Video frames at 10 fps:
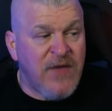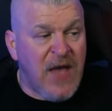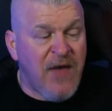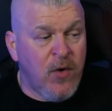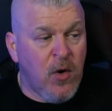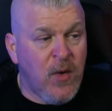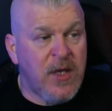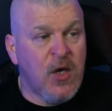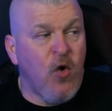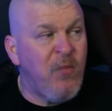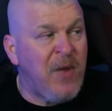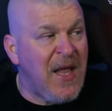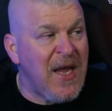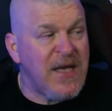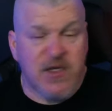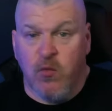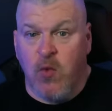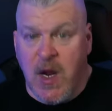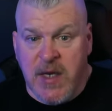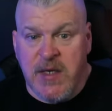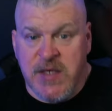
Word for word: if you haven't already go play some rocket